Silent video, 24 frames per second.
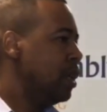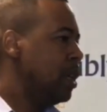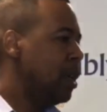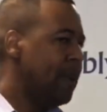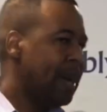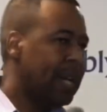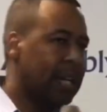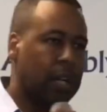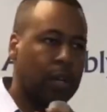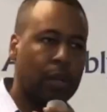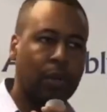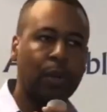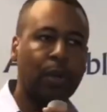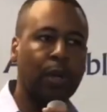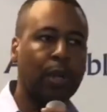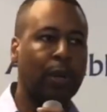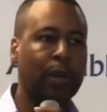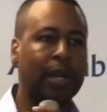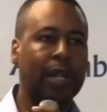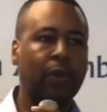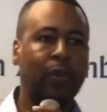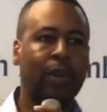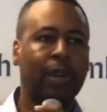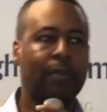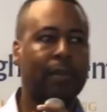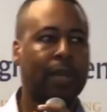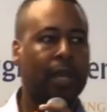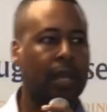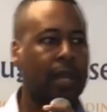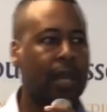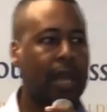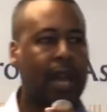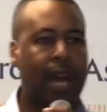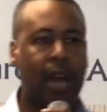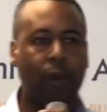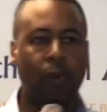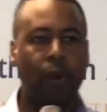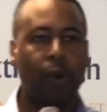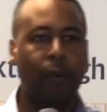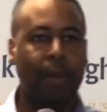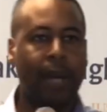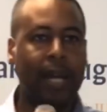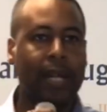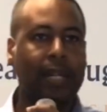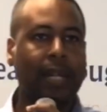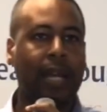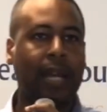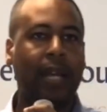No matter who agree with me, I won't
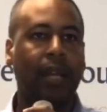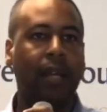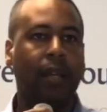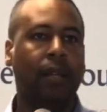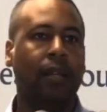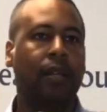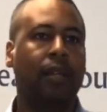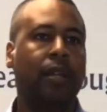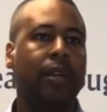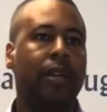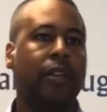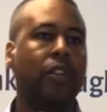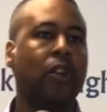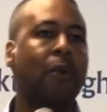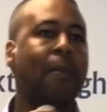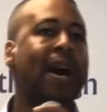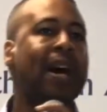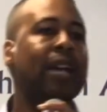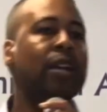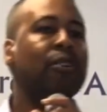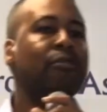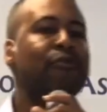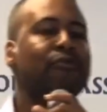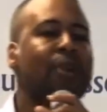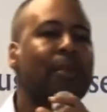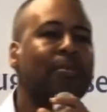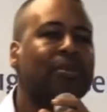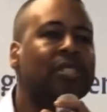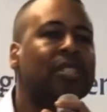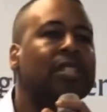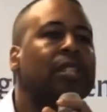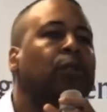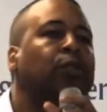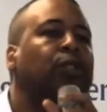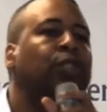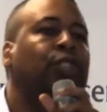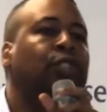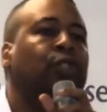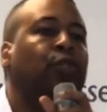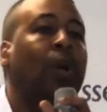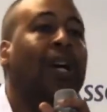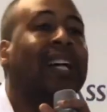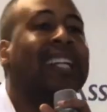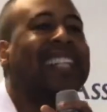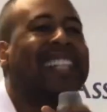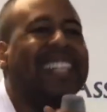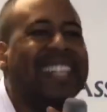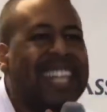back down. No still
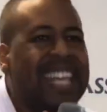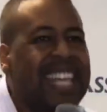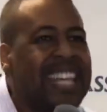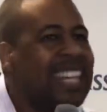struggling